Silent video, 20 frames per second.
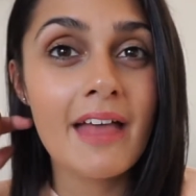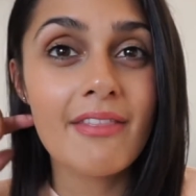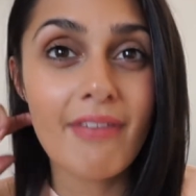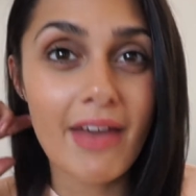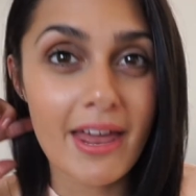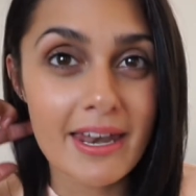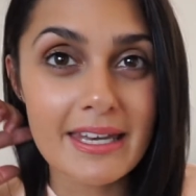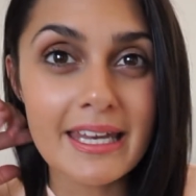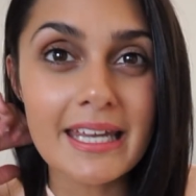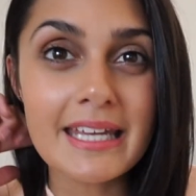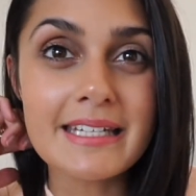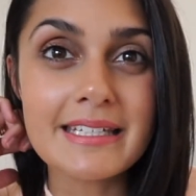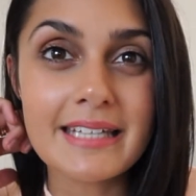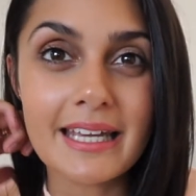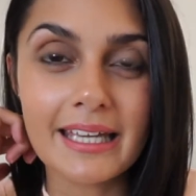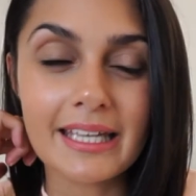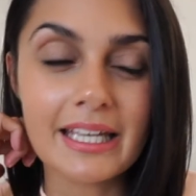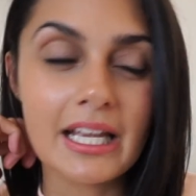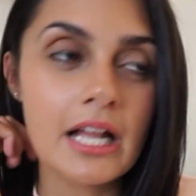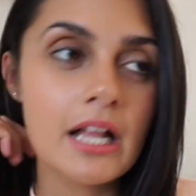They're
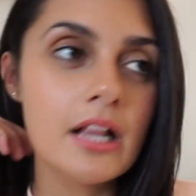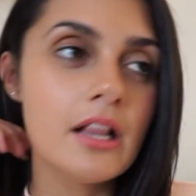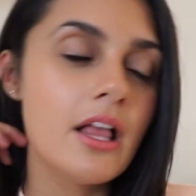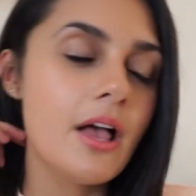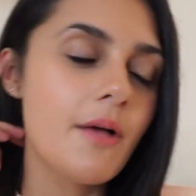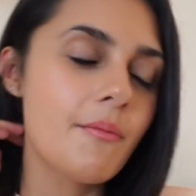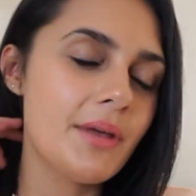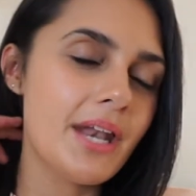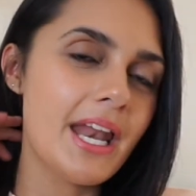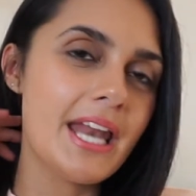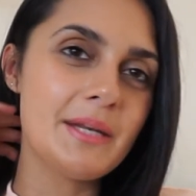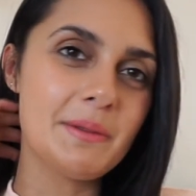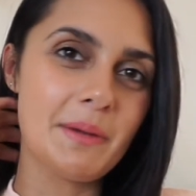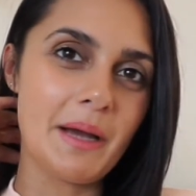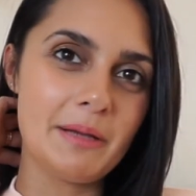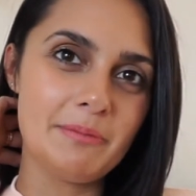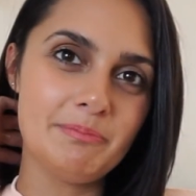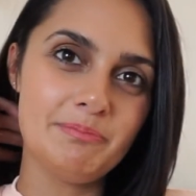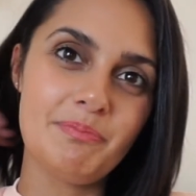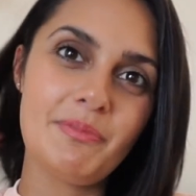needy, but
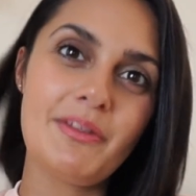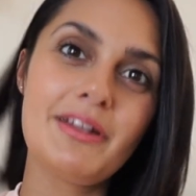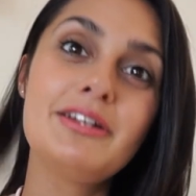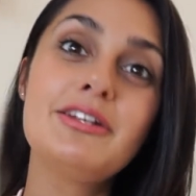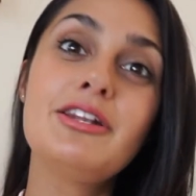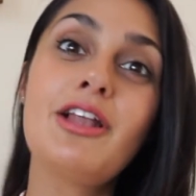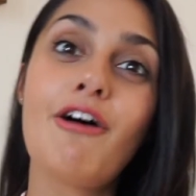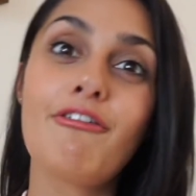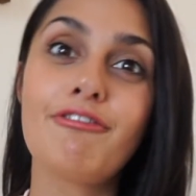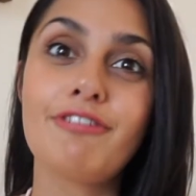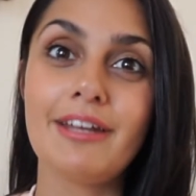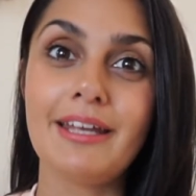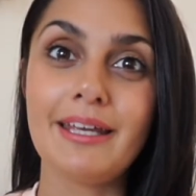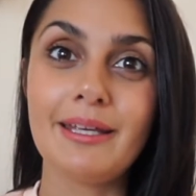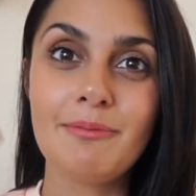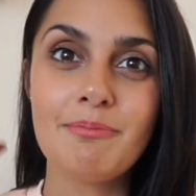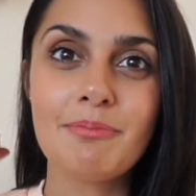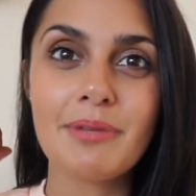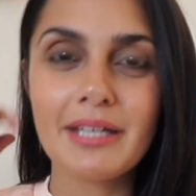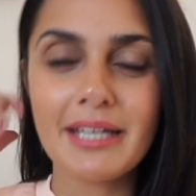anyway,
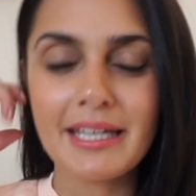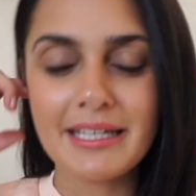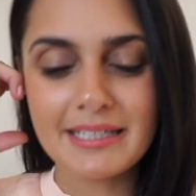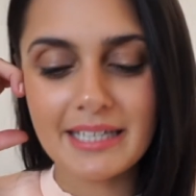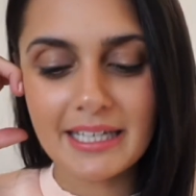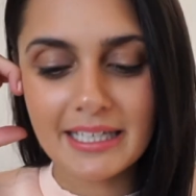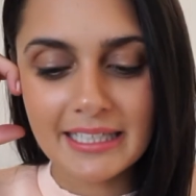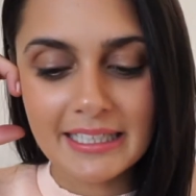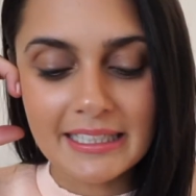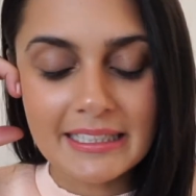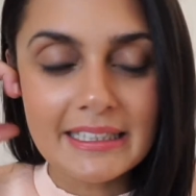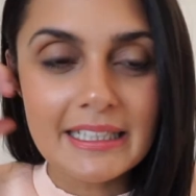lovely but needy.